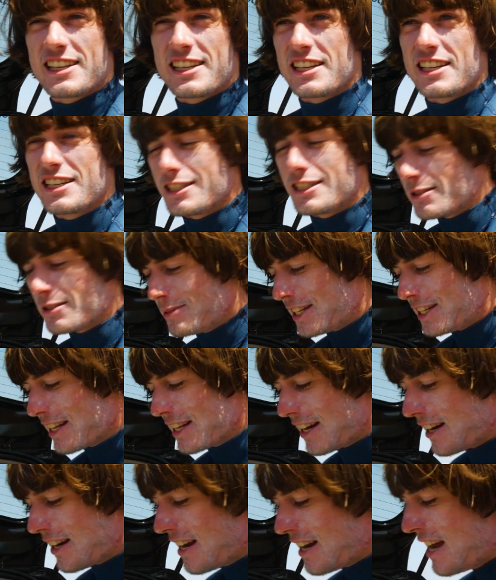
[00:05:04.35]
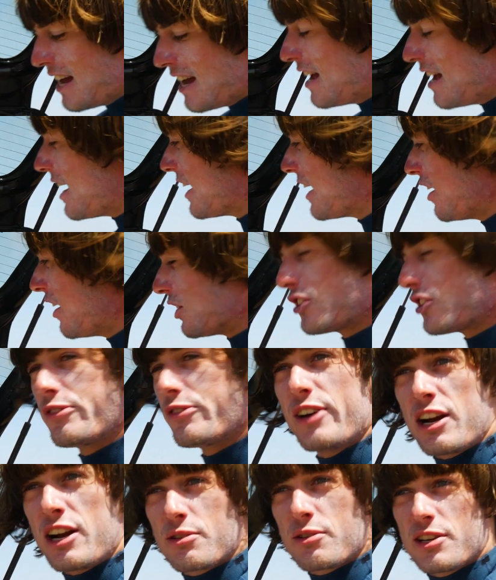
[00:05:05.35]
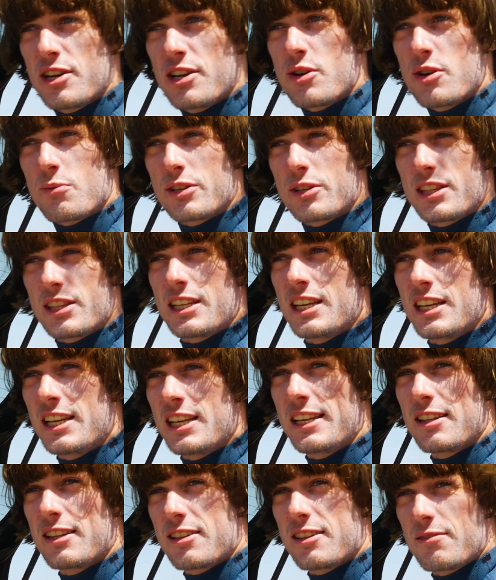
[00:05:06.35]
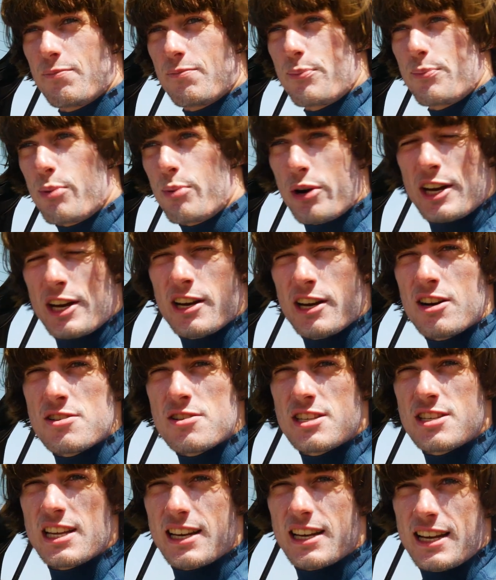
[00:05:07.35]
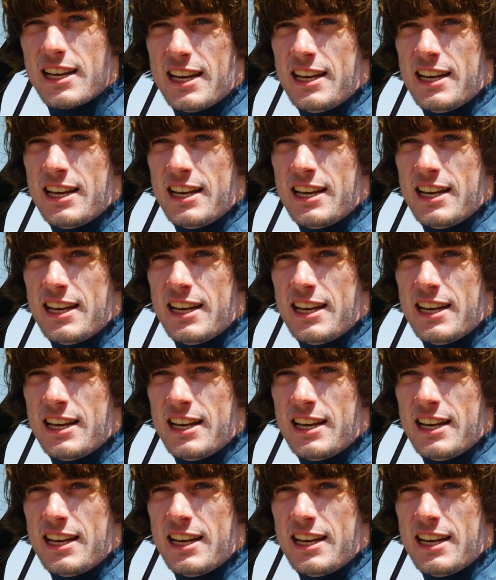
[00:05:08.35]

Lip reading: didn't need to be there. And I also found with the pointy nose that